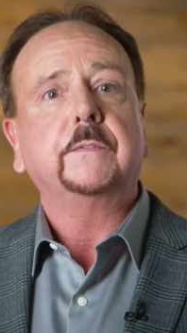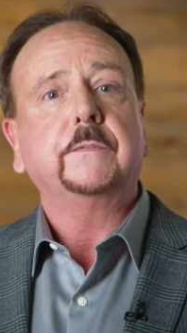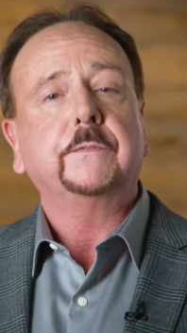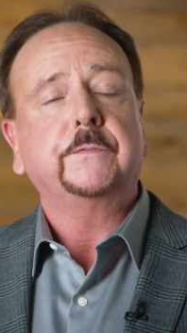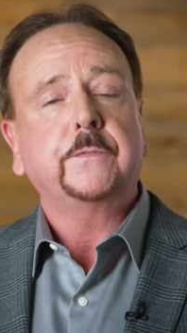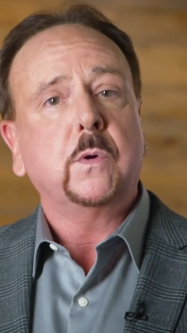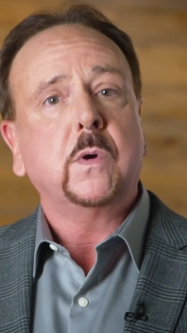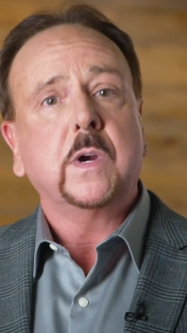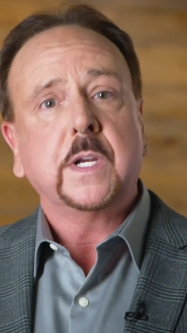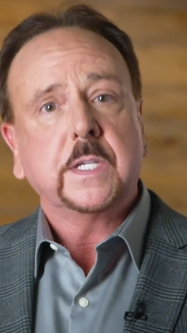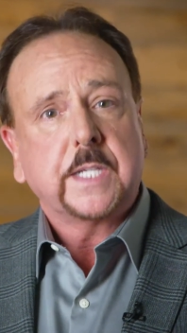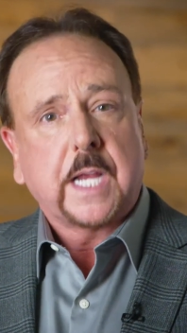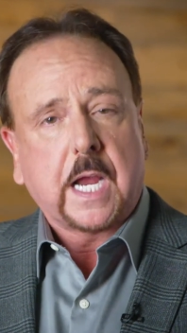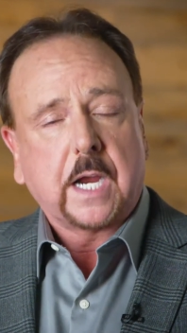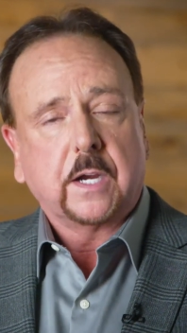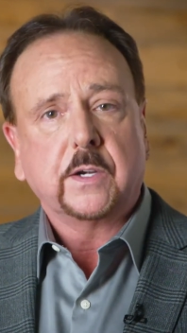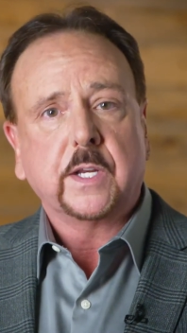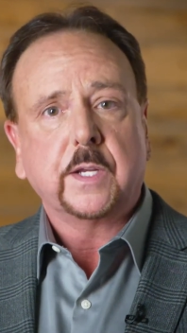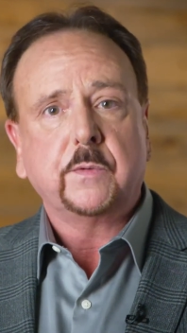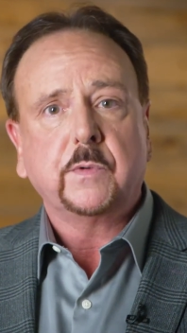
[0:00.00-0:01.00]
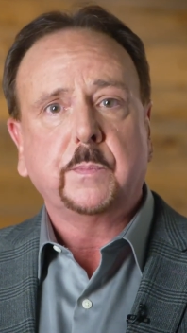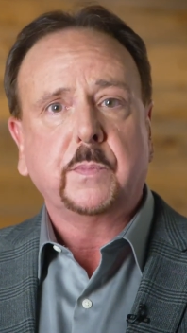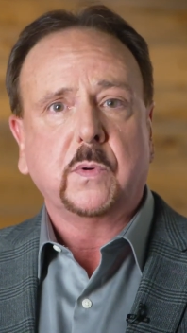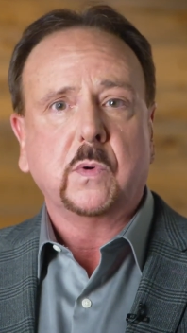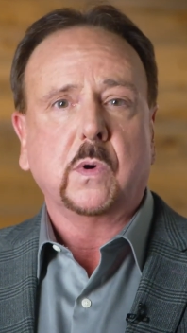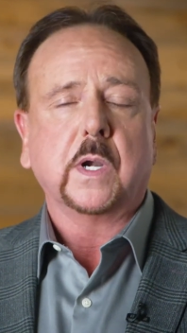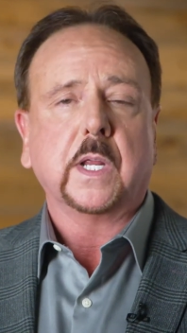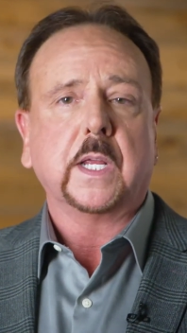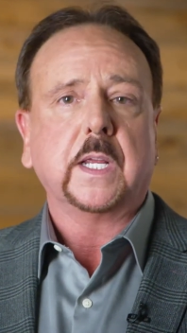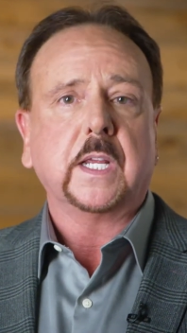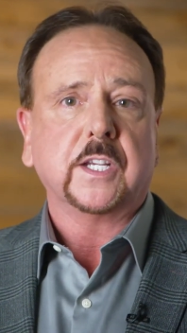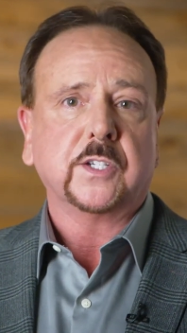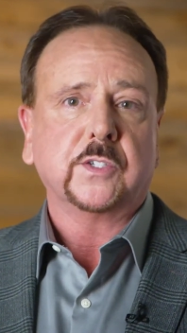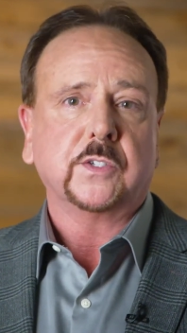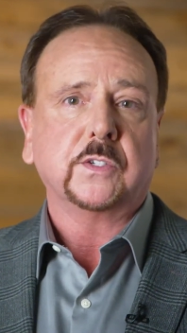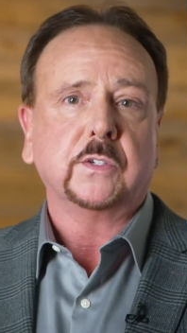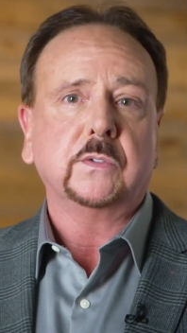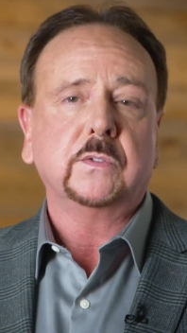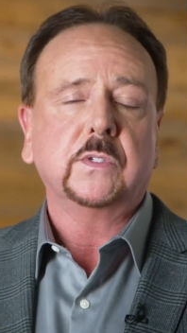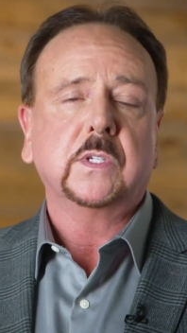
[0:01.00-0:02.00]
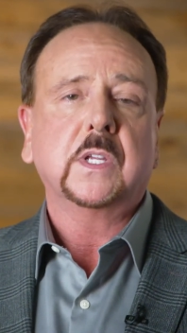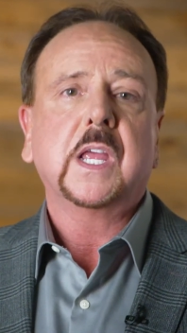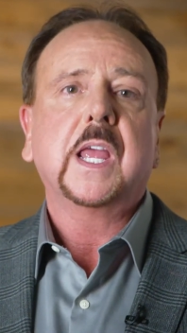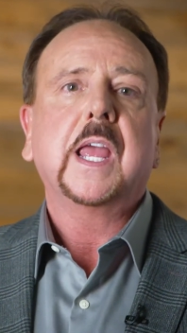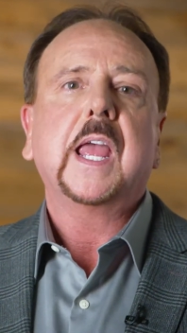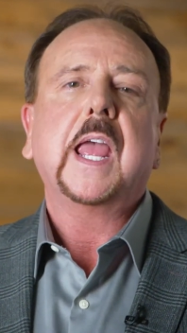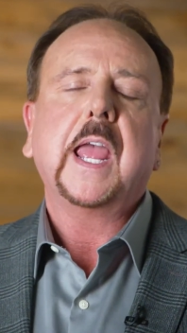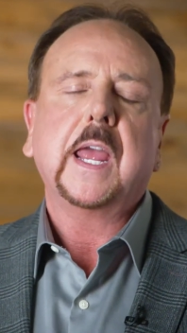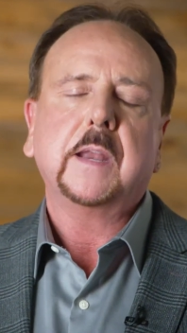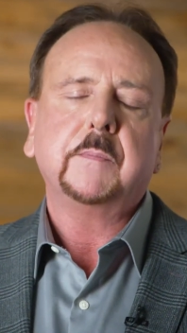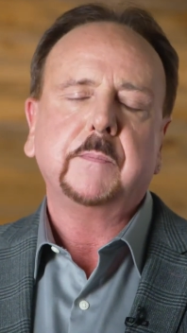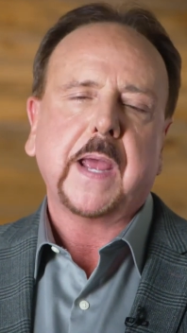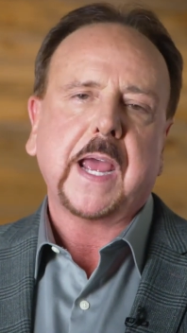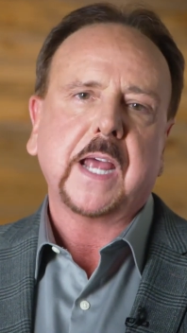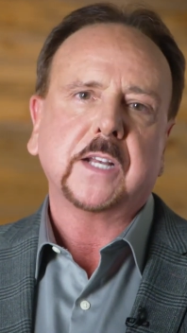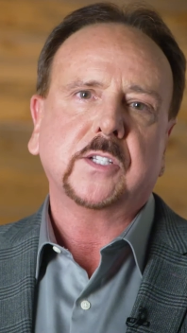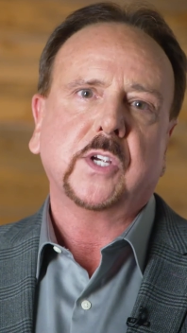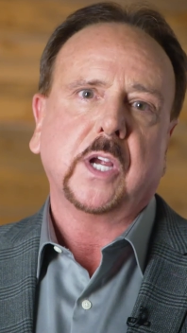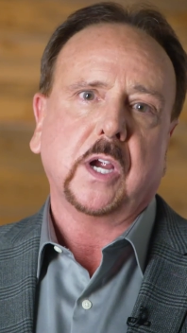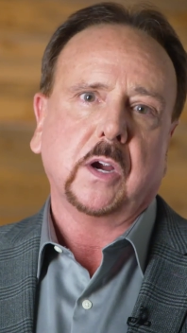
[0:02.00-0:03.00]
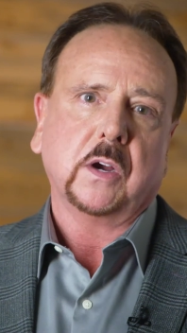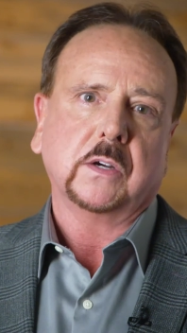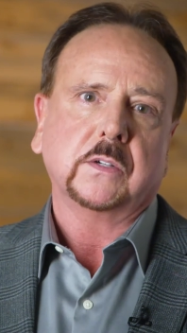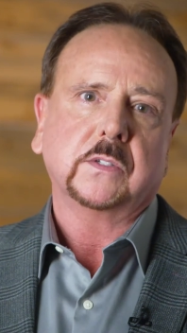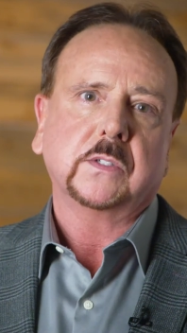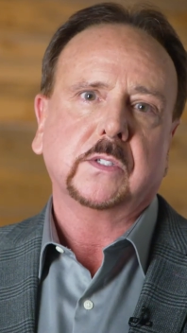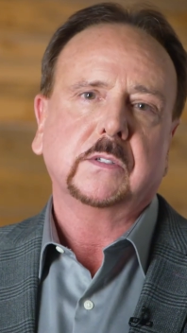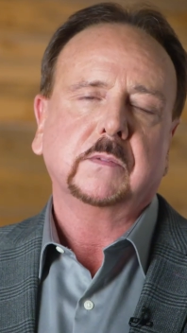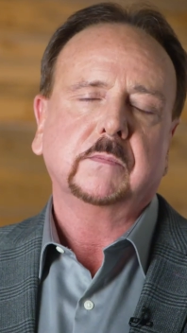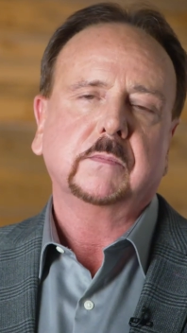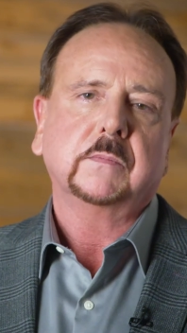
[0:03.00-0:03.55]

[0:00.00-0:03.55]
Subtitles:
for integrity reporting issues and batch errors.